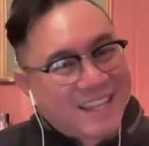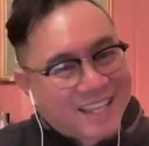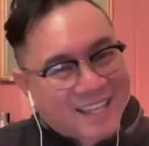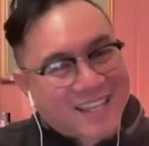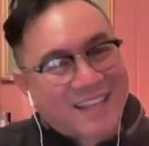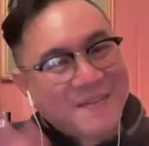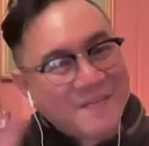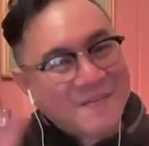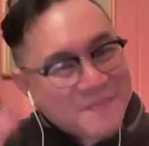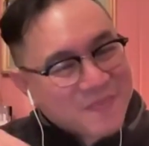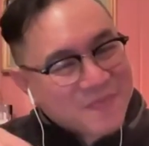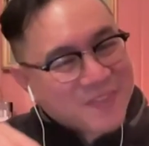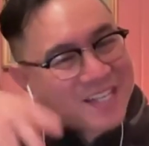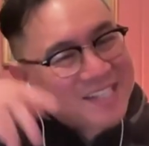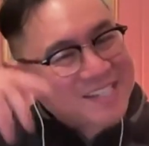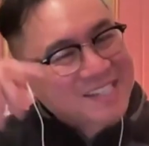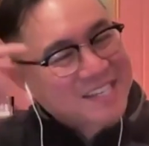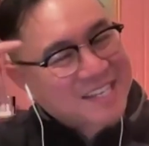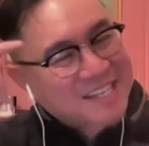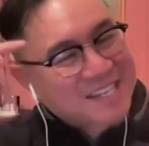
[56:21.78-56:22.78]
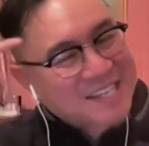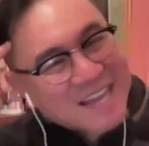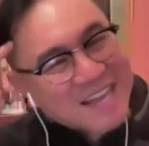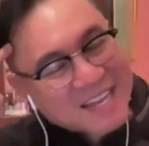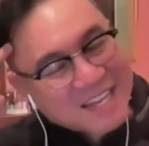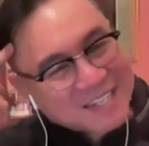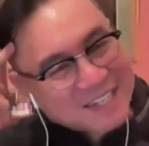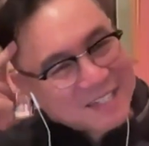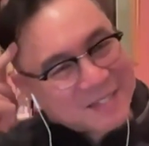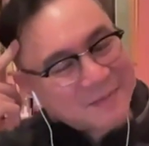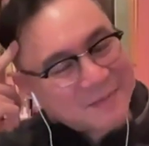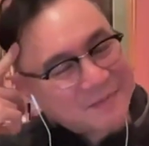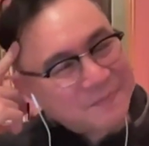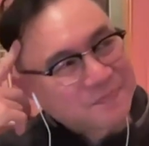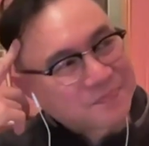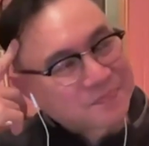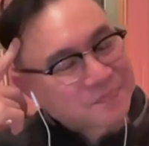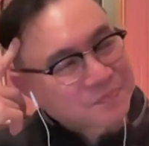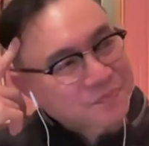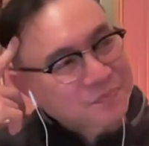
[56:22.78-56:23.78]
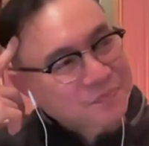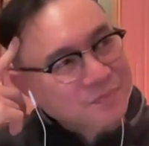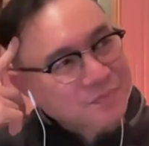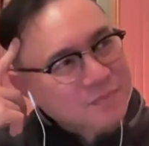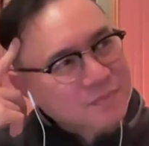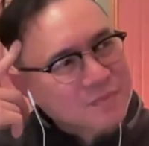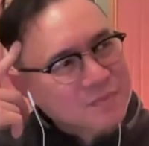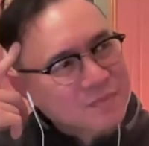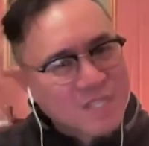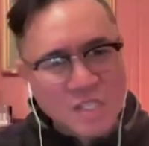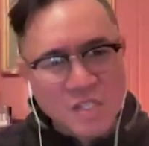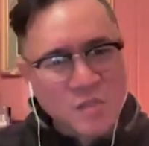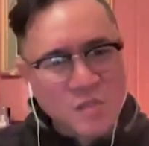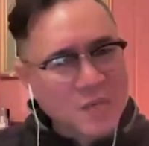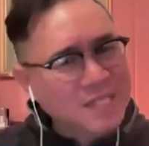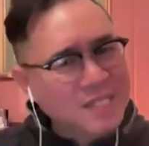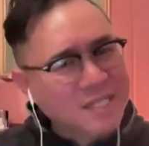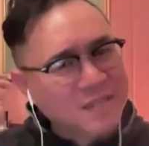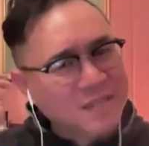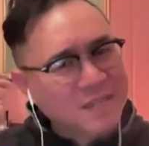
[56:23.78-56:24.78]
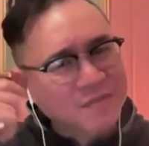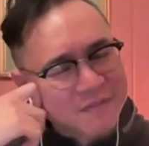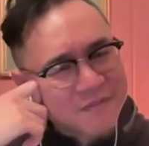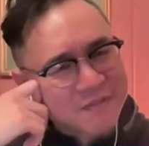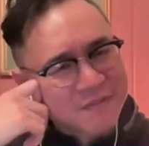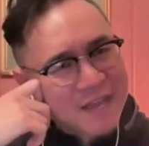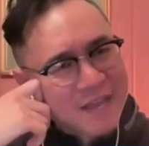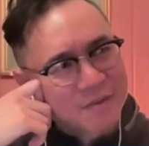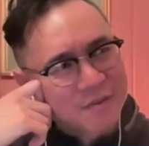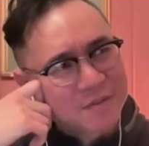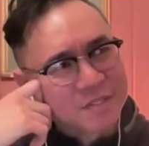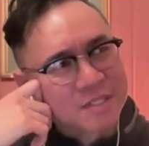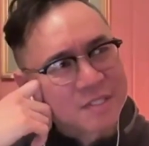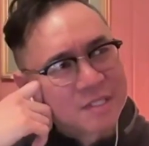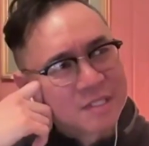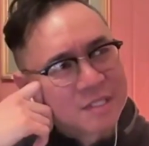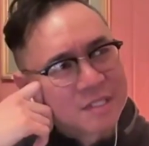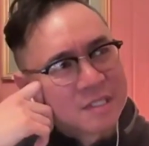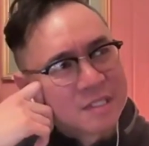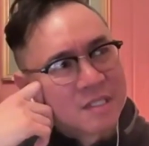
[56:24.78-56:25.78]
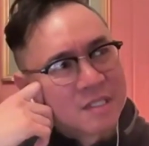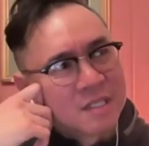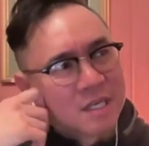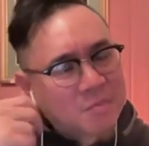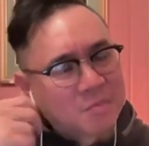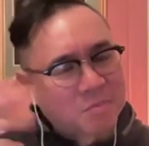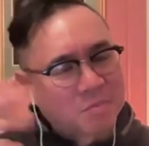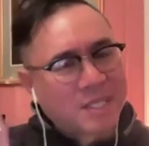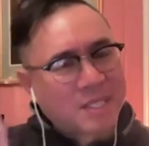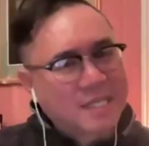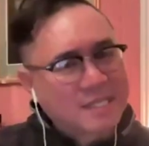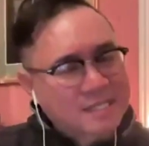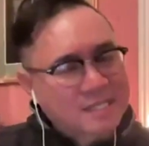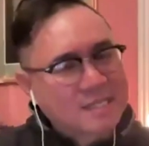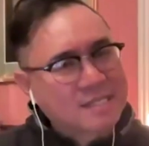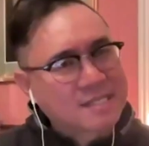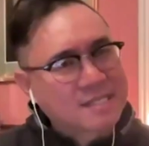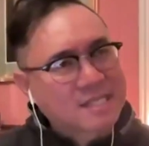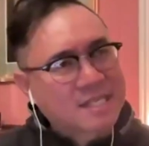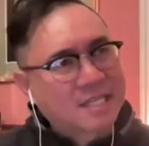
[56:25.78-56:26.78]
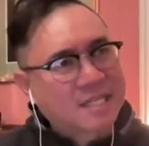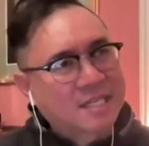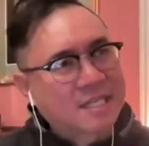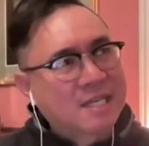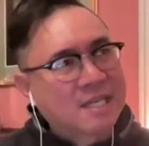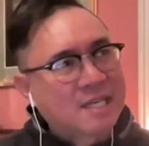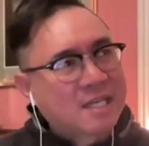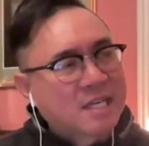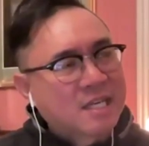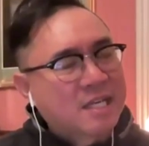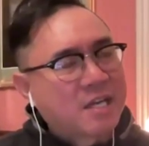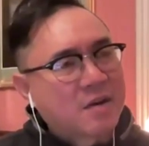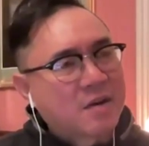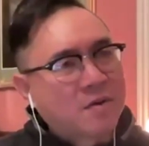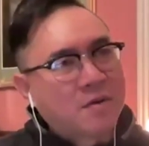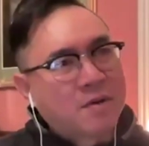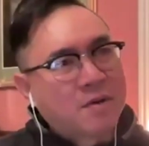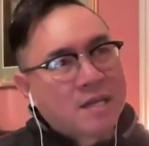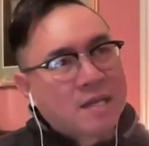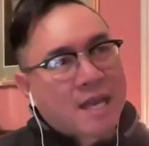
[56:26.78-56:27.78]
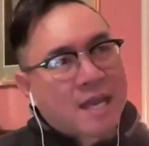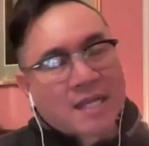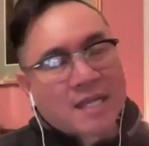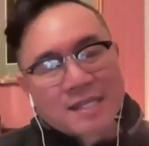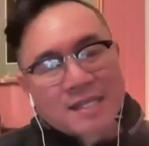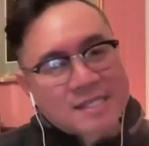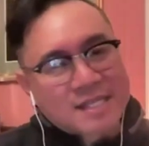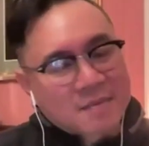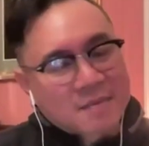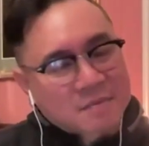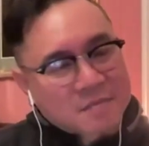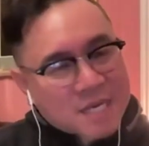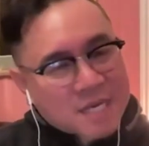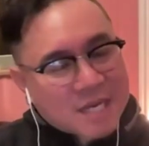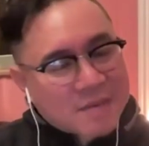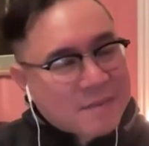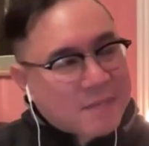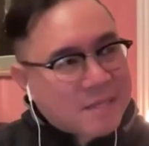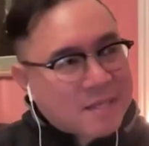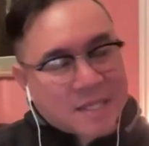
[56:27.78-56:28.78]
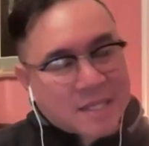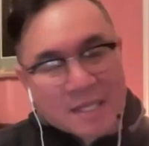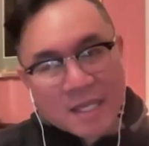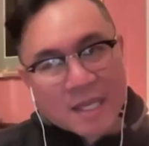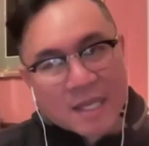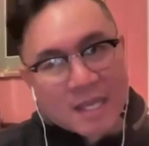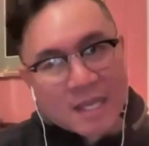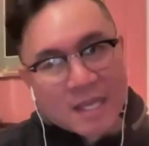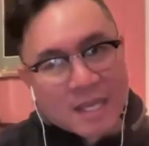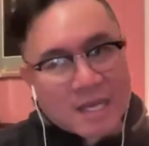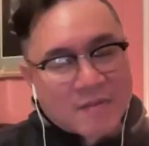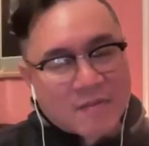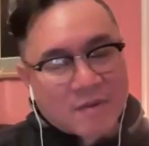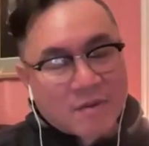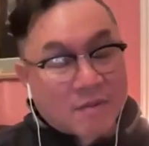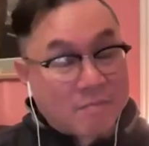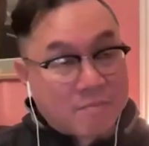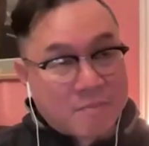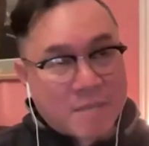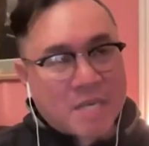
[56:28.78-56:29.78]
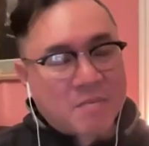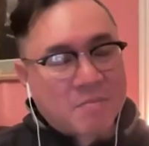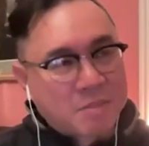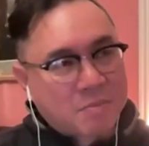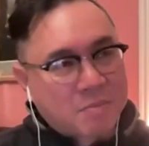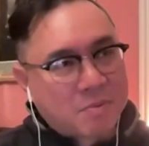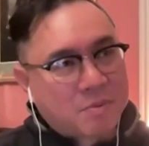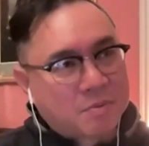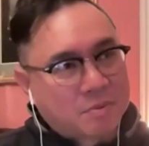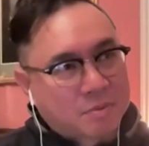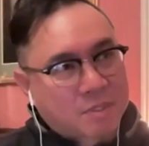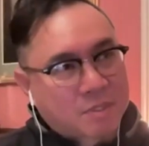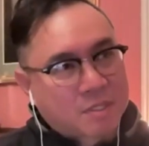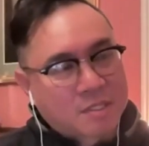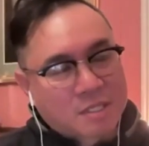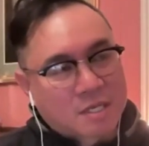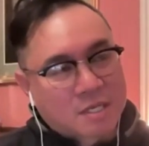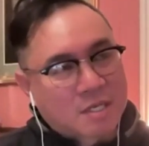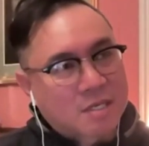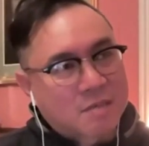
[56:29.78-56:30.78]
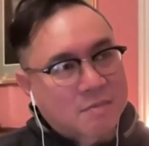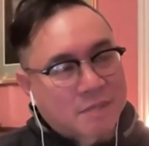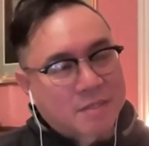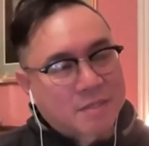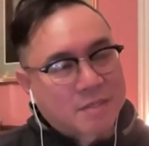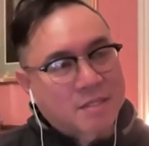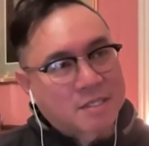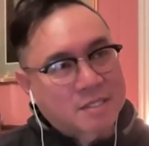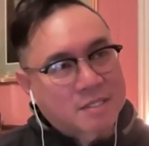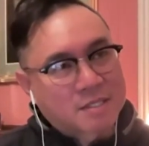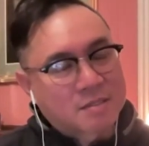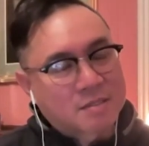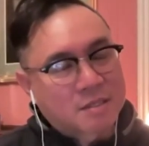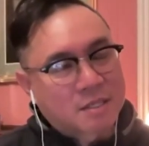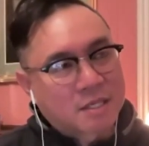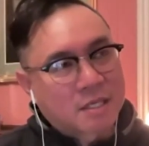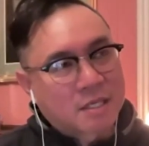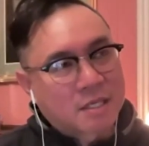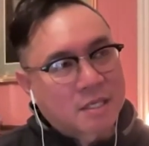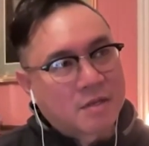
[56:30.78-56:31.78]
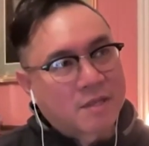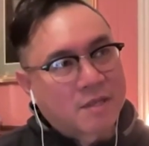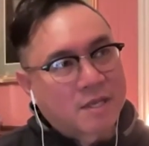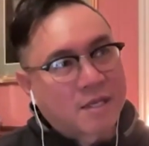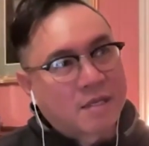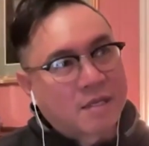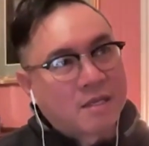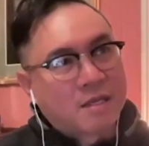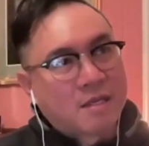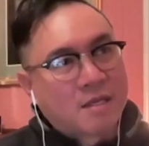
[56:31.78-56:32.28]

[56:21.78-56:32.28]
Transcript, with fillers: like things like that. Um, so I definitely found a place in the scene, you know. At the same time, I think, and many people can talk about this, uh, you know, that